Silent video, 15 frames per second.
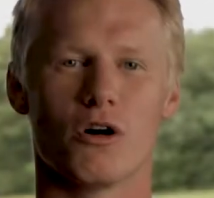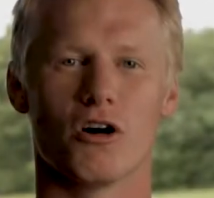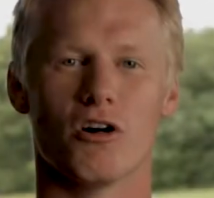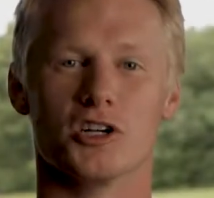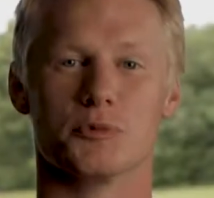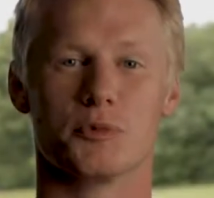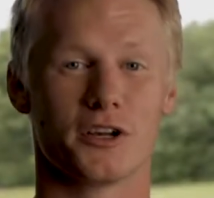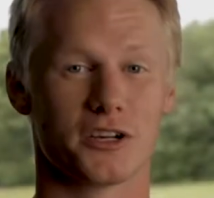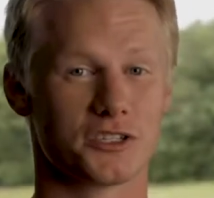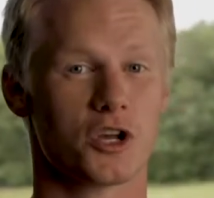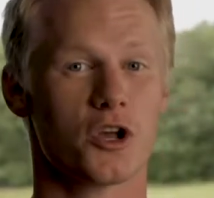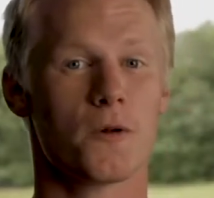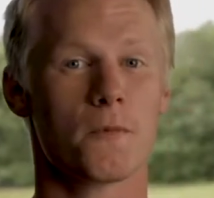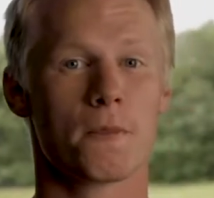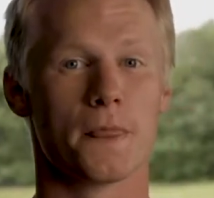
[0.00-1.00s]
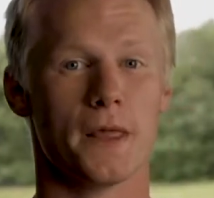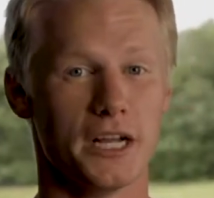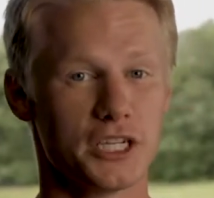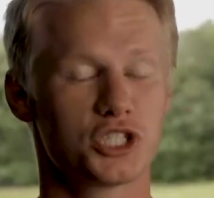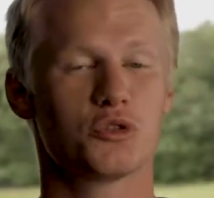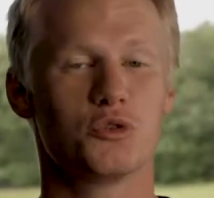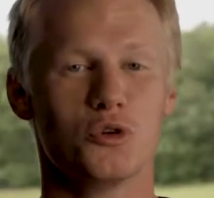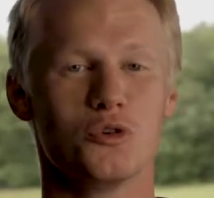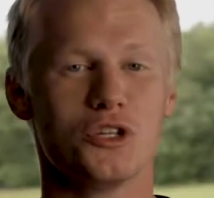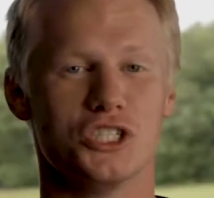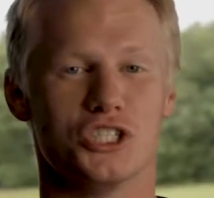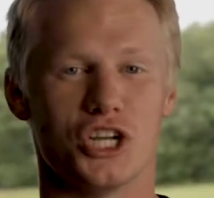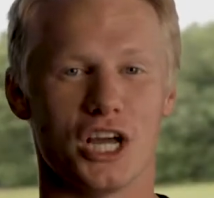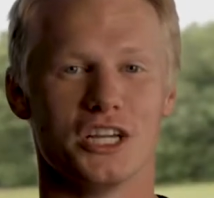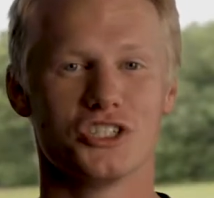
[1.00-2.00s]
our hearts? Because it truly
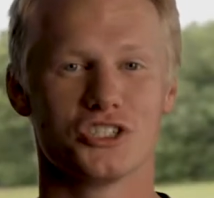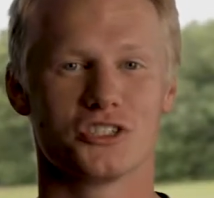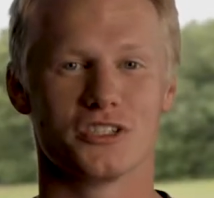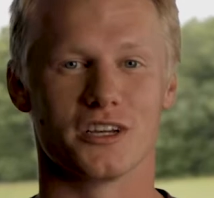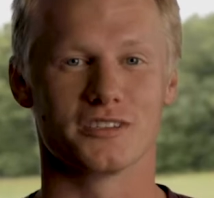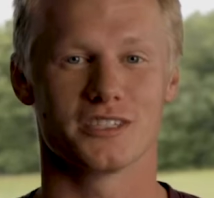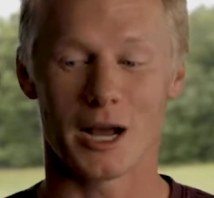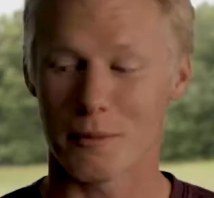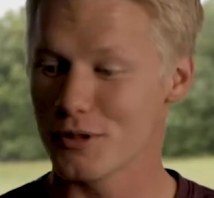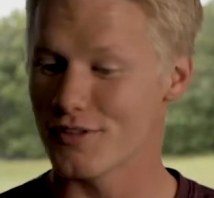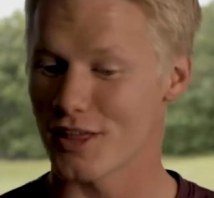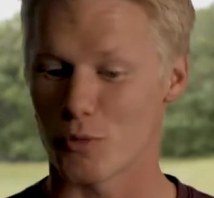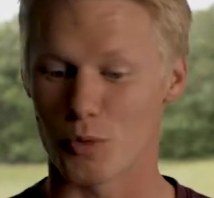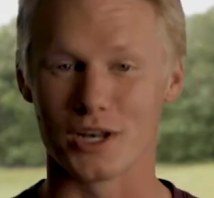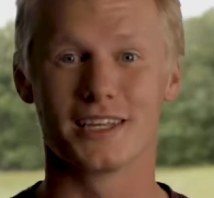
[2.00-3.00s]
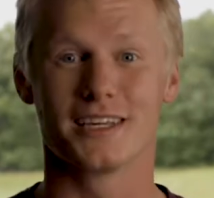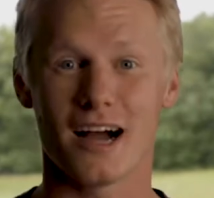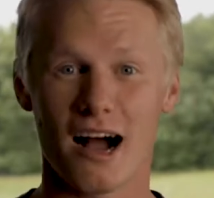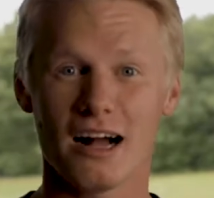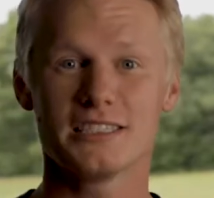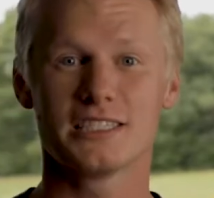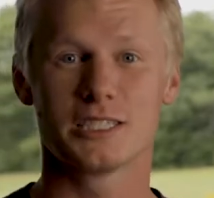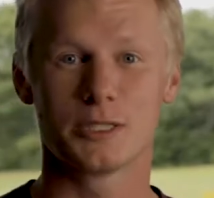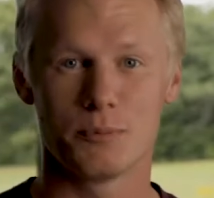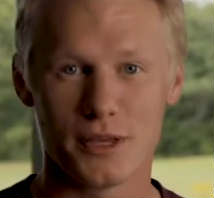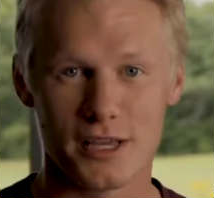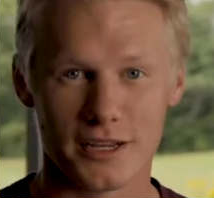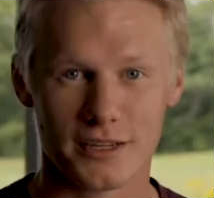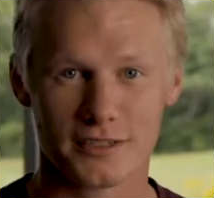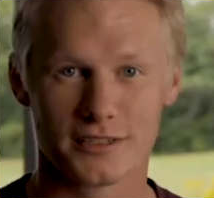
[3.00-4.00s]
changes things. I believe that when God
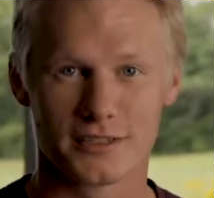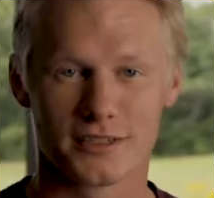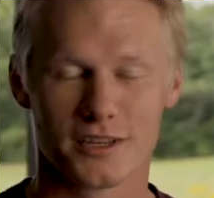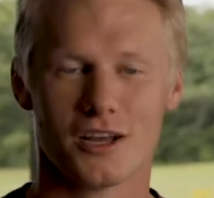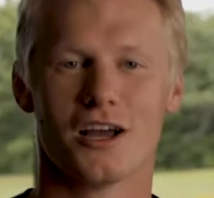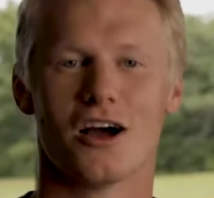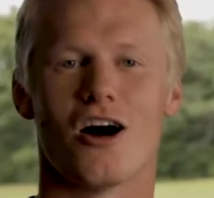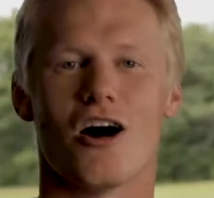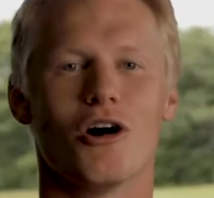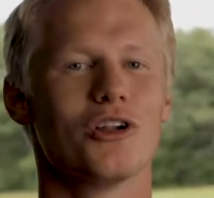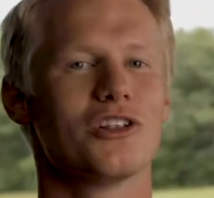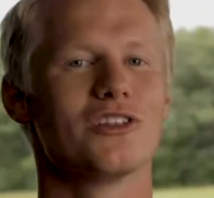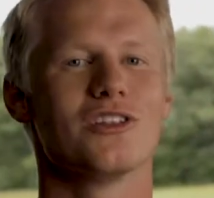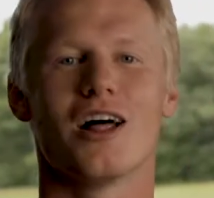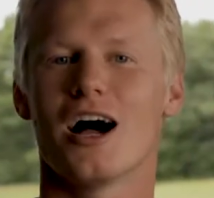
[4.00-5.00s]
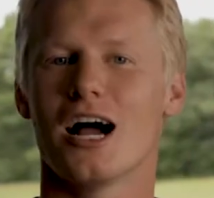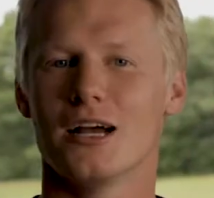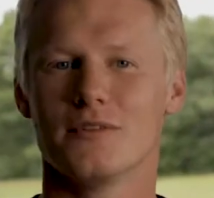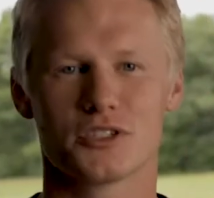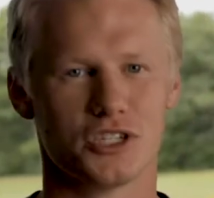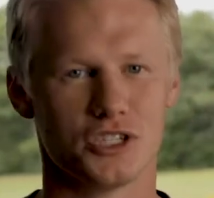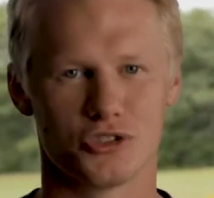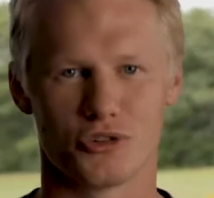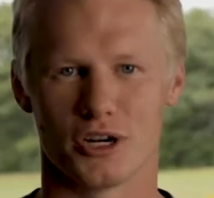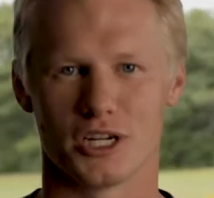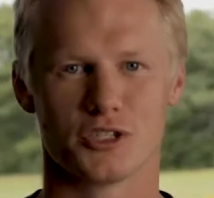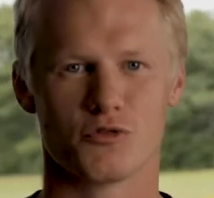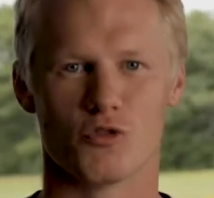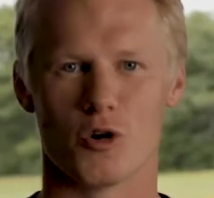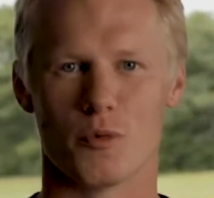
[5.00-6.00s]
speaks, our lives can
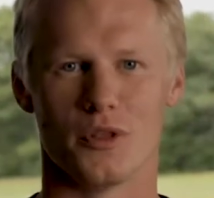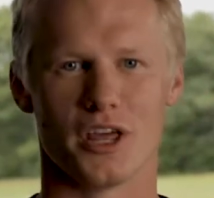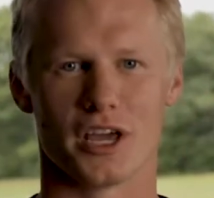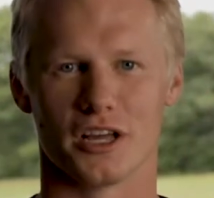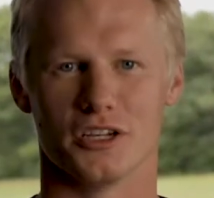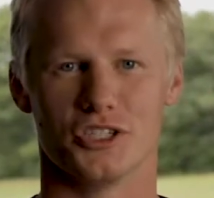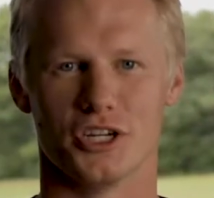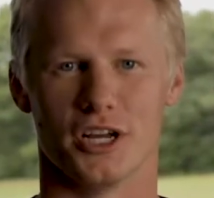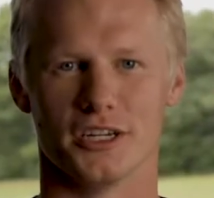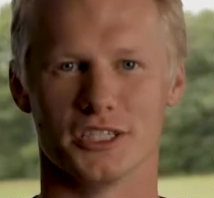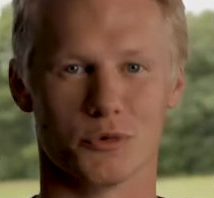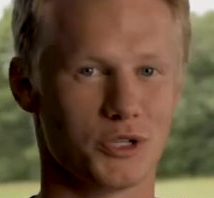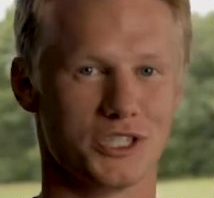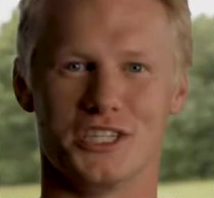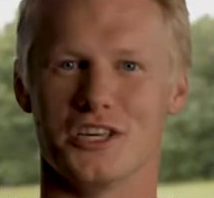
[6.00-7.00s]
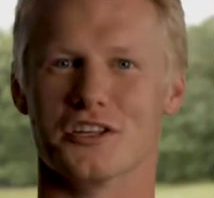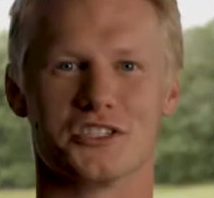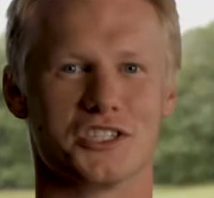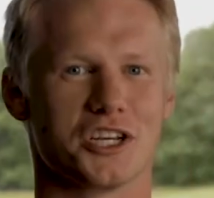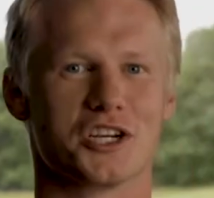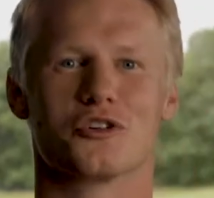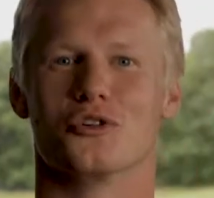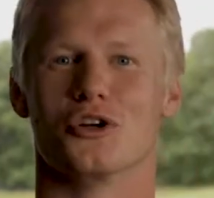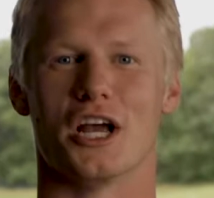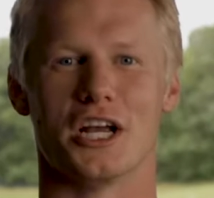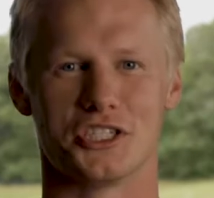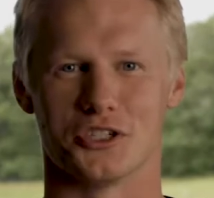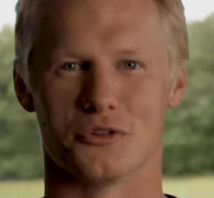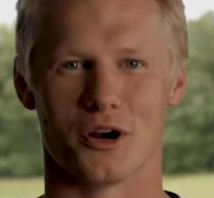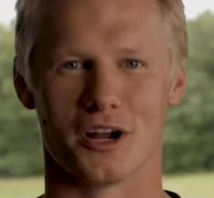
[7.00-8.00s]
transform and they can change. And we see this in
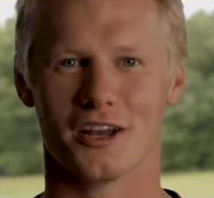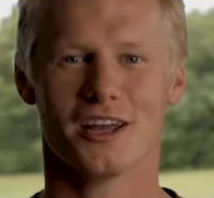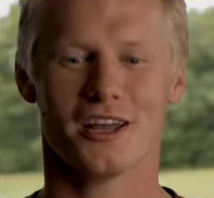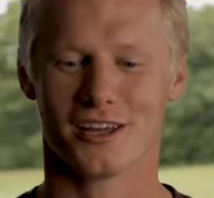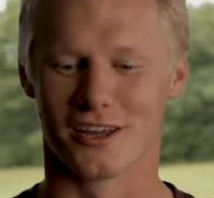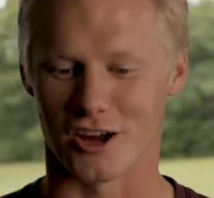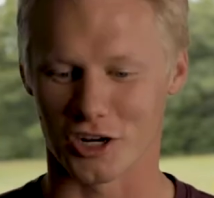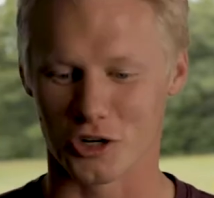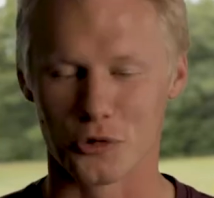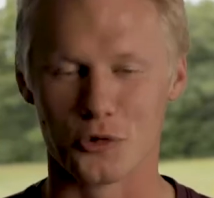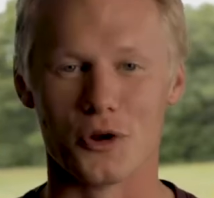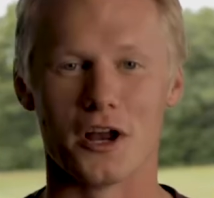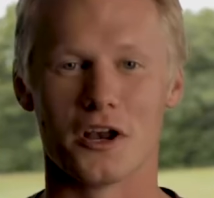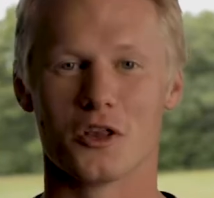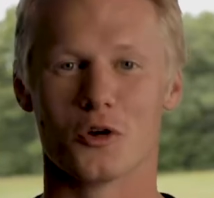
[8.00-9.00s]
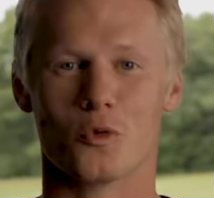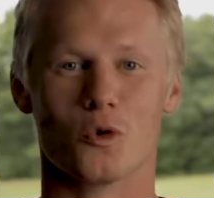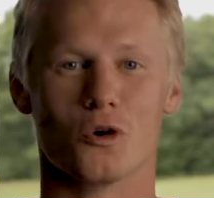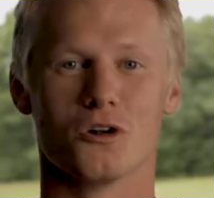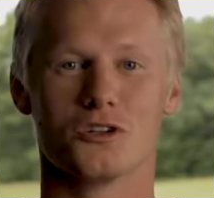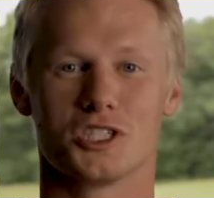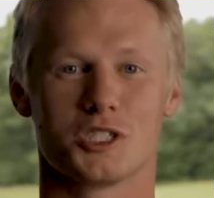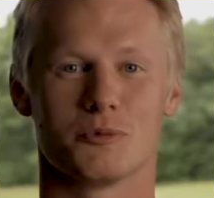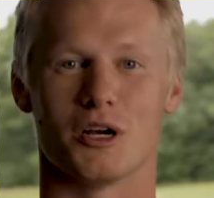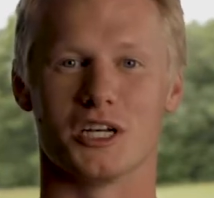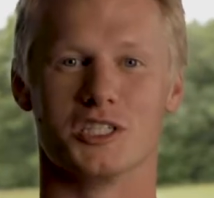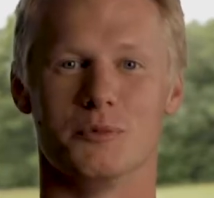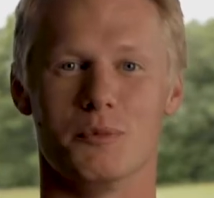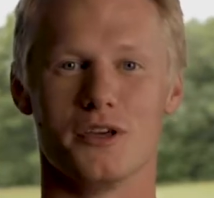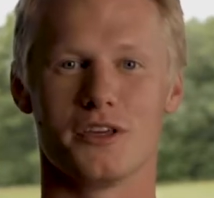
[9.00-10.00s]
creation, right? God created the world just by
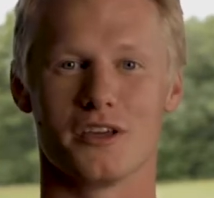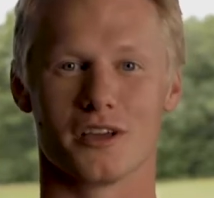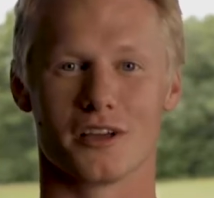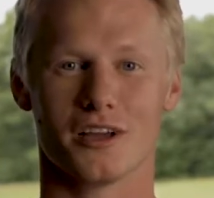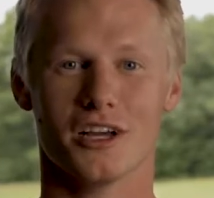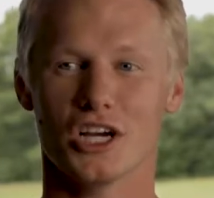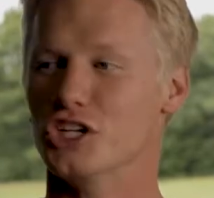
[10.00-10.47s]
speaking.